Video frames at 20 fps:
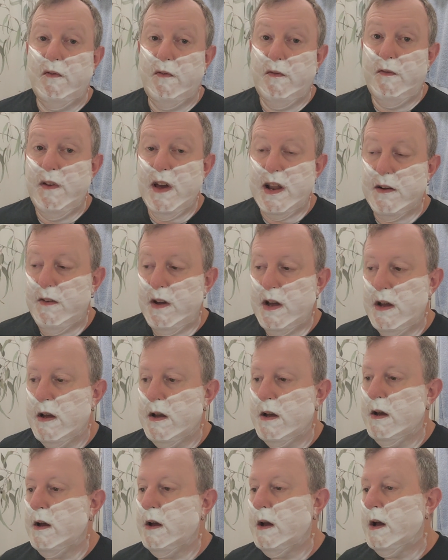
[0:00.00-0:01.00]
vetiver,
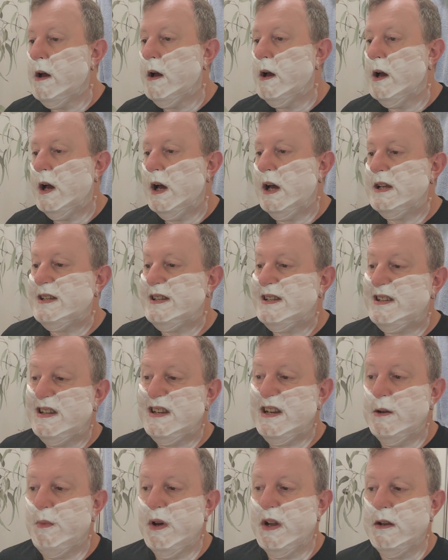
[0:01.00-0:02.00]

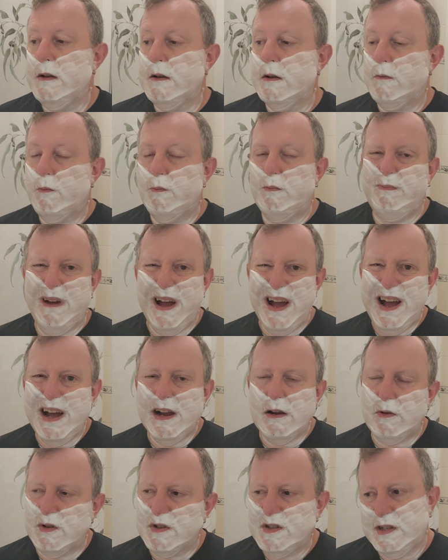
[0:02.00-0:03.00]
cinnamon
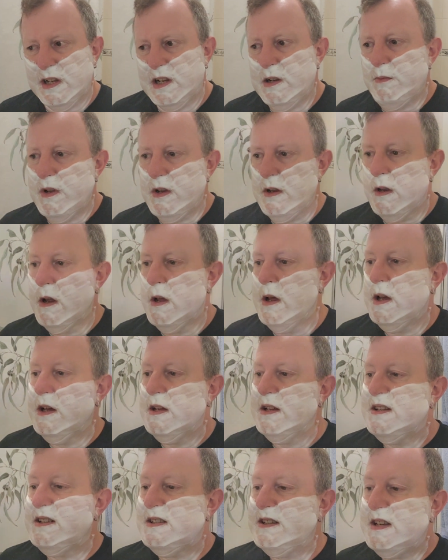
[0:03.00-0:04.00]
bark or cinnamon,
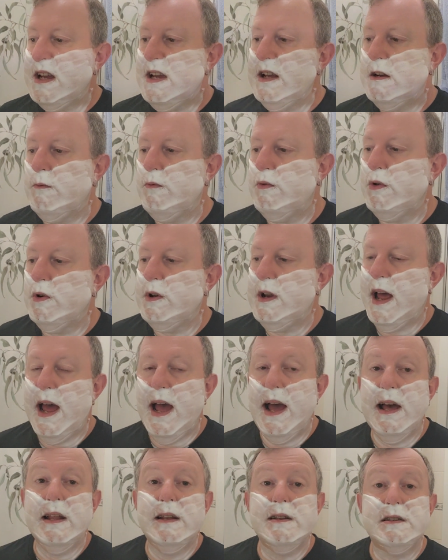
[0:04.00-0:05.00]
cedar wood
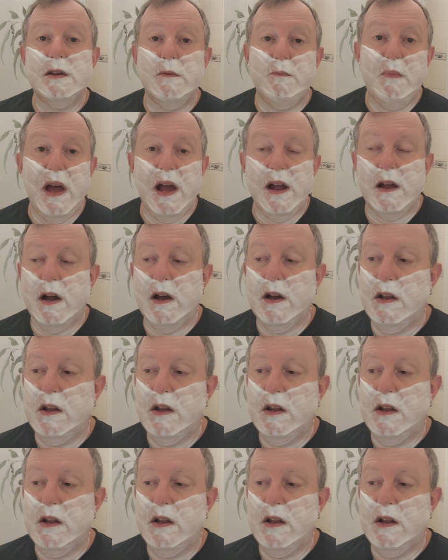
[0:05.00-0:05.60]
and tobacco